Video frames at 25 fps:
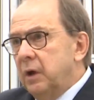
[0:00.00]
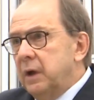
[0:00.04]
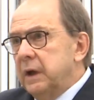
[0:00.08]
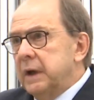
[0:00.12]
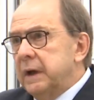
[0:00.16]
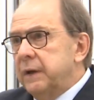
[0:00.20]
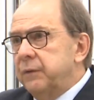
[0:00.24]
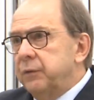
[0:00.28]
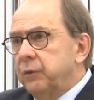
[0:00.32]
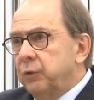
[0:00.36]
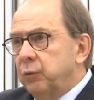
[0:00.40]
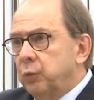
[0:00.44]

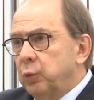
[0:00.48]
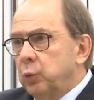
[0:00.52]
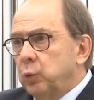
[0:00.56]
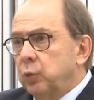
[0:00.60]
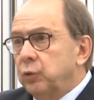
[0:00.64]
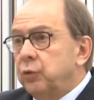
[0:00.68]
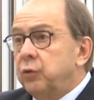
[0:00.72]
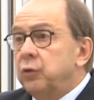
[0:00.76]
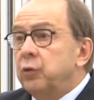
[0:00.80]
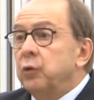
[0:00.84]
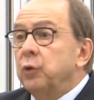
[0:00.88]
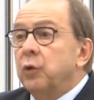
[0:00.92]
in the
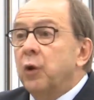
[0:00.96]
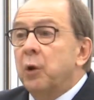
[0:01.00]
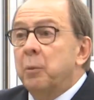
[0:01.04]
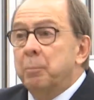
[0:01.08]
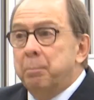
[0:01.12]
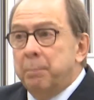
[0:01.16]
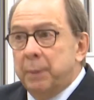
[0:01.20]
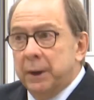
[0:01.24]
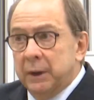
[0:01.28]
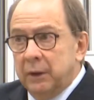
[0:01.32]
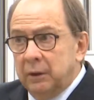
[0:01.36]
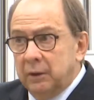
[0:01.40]
rules to
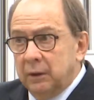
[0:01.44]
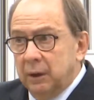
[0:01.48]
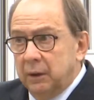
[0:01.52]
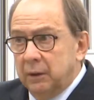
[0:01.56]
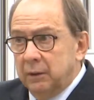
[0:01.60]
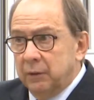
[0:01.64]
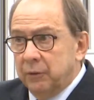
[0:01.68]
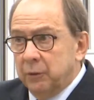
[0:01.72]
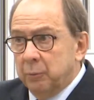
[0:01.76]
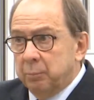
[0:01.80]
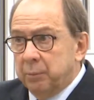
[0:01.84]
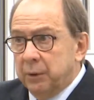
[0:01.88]
compel
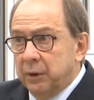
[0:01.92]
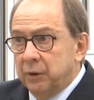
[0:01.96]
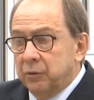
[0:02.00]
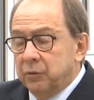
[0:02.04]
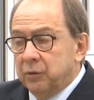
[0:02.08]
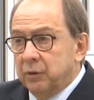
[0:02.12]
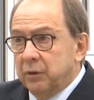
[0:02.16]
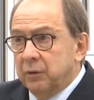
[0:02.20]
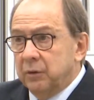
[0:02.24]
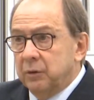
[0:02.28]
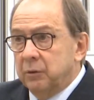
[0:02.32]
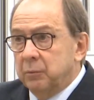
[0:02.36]
the
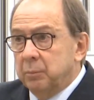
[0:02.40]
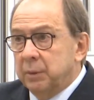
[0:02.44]
President.